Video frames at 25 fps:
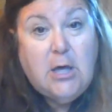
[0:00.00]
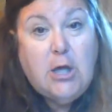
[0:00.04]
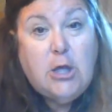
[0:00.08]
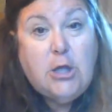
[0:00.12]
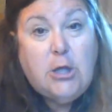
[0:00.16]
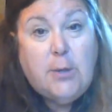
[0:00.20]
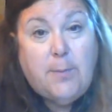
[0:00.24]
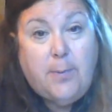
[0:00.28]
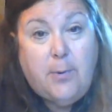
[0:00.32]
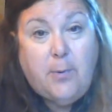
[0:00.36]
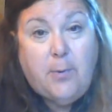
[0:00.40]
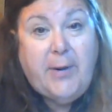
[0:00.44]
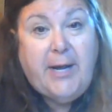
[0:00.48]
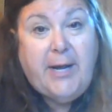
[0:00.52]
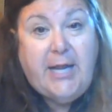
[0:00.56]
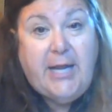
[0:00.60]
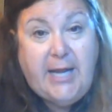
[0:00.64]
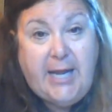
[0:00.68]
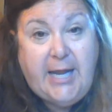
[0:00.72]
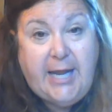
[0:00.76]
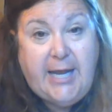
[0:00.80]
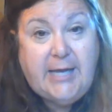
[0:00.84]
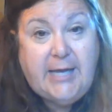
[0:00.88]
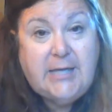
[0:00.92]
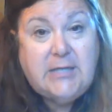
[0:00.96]
The point
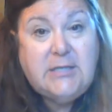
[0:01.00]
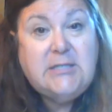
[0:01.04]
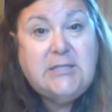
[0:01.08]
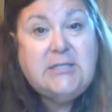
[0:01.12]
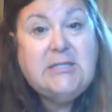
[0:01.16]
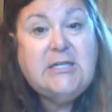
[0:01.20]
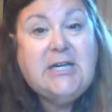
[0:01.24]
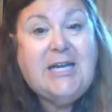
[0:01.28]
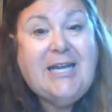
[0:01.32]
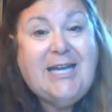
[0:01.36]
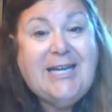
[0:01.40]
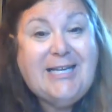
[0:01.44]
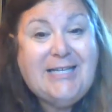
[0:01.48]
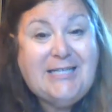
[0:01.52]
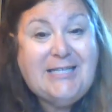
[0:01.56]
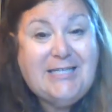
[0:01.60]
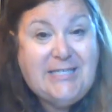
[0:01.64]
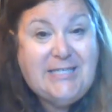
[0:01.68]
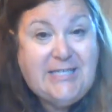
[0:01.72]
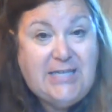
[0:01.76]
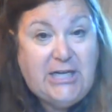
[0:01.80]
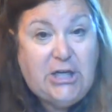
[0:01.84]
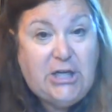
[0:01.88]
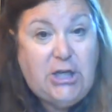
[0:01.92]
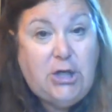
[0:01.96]
is to
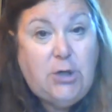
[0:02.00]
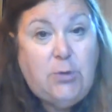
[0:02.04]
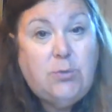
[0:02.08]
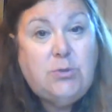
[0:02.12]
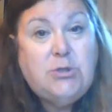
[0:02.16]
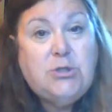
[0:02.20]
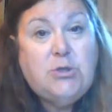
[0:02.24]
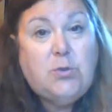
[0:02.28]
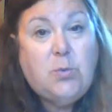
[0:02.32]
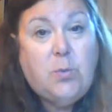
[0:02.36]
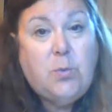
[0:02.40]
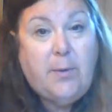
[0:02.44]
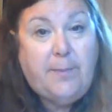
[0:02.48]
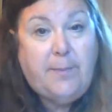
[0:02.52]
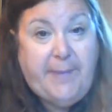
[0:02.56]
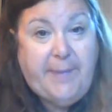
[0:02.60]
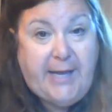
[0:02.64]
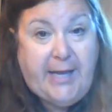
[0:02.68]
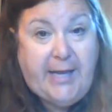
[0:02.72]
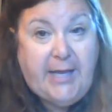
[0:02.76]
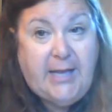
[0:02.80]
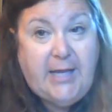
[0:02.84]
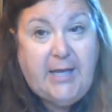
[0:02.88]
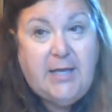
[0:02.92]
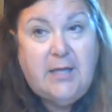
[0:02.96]
continue to
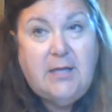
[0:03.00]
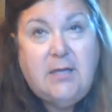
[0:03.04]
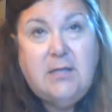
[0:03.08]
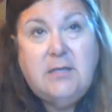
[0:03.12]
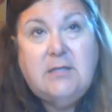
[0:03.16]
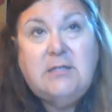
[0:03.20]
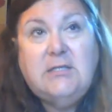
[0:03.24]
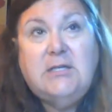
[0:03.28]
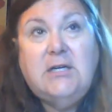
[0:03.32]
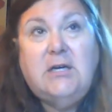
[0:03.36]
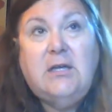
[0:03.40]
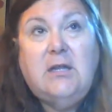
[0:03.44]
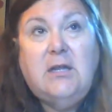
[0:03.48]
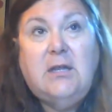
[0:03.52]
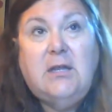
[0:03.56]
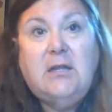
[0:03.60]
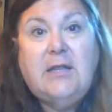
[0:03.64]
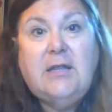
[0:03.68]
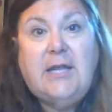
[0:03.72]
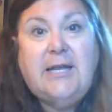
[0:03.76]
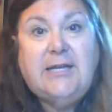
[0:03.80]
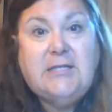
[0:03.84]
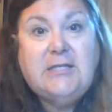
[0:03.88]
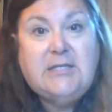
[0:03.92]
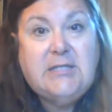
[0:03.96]
repeat it until
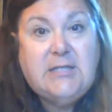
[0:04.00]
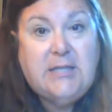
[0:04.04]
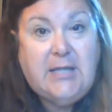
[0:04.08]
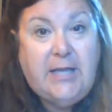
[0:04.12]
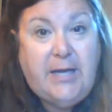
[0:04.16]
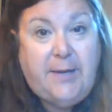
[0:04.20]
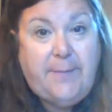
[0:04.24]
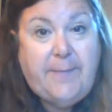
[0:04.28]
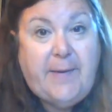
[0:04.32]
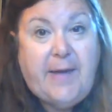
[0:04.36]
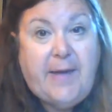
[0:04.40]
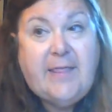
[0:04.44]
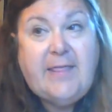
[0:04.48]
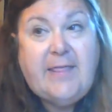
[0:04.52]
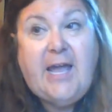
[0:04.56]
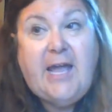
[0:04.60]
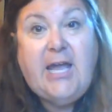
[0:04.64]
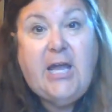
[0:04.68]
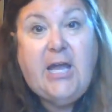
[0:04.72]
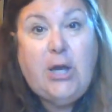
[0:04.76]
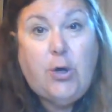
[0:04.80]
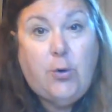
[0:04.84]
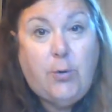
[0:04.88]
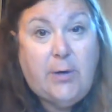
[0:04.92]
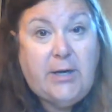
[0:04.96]
they sleep and they
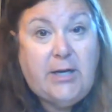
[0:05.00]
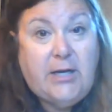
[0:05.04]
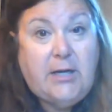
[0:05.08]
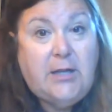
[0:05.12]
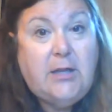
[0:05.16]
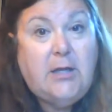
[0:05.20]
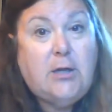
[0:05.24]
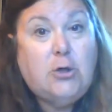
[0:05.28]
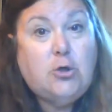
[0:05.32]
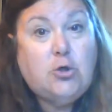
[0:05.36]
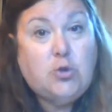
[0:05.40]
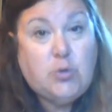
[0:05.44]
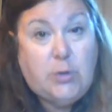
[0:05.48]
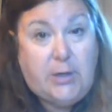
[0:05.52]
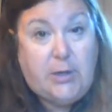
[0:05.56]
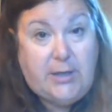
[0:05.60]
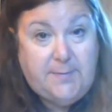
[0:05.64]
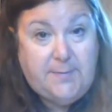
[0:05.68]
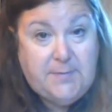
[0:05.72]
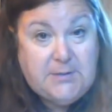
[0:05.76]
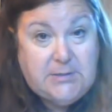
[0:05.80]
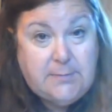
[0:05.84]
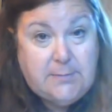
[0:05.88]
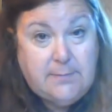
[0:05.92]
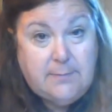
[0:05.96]
hear it in their
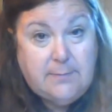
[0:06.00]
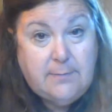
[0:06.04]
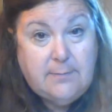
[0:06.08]
dreams.